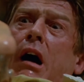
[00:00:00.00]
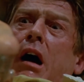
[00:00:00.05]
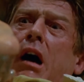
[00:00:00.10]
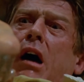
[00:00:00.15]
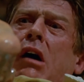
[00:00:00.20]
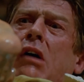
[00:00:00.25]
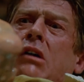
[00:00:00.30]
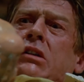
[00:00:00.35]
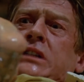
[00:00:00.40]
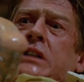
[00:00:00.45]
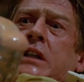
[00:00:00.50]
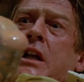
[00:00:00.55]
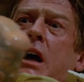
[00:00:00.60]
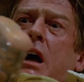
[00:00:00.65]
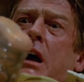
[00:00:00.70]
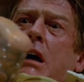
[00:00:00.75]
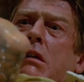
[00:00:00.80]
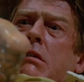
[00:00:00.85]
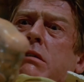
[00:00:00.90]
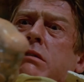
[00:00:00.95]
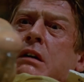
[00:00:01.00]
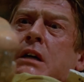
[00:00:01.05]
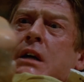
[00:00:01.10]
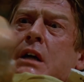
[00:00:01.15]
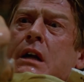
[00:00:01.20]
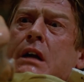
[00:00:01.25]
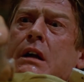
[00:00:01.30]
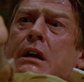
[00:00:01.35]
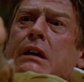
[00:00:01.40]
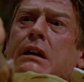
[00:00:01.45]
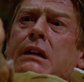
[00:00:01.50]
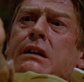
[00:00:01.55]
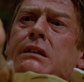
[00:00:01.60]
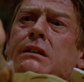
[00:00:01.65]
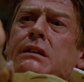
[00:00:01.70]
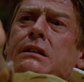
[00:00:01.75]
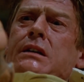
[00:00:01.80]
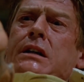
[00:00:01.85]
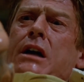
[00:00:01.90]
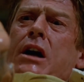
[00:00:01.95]
Oh no,
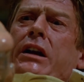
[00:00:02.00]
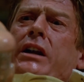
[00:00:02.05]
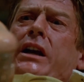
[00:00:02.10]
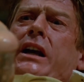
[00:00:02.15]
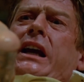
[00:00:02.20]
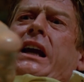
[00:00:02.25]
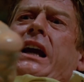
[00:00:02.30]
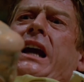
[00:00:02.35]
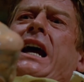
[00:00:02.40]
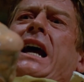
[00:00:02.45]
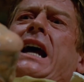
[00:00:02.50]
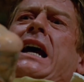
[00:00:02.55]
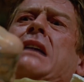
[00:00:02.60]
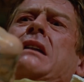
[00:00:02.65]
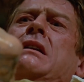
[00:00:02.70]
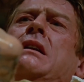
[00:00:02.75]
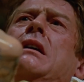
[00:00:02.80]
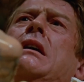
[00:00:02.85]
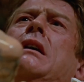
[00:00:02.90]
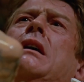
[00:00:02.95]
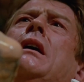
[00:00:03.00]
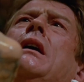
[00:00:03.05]
not again.